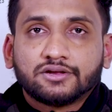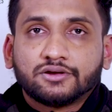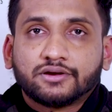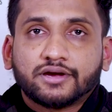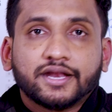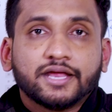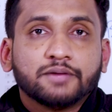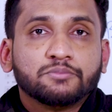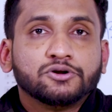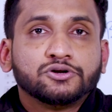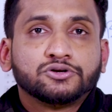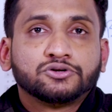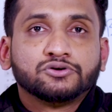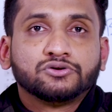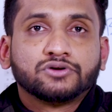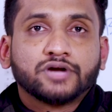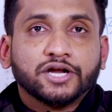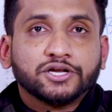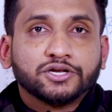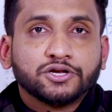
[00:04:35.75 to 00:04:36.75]
You can able
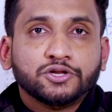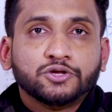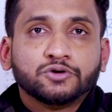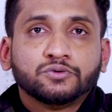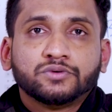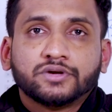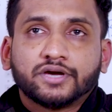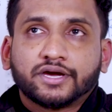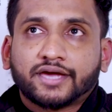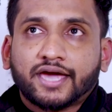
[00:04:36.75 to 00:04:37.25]
to continue your